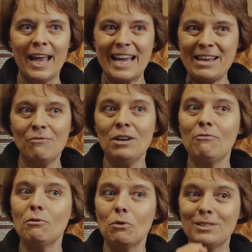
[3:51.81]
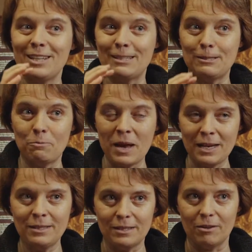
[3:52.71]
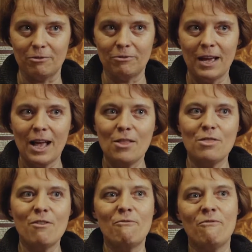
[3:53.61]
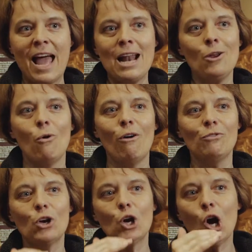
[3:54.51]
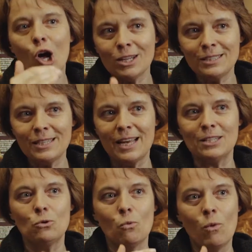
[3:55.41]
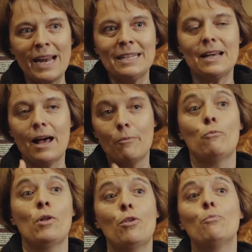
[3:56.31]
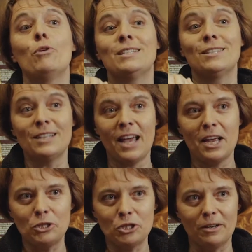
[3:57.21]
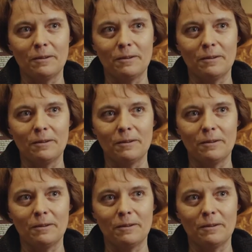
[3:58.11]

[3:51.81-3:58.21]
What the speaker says: even if it was expensive, the value of the content went up with the presentation.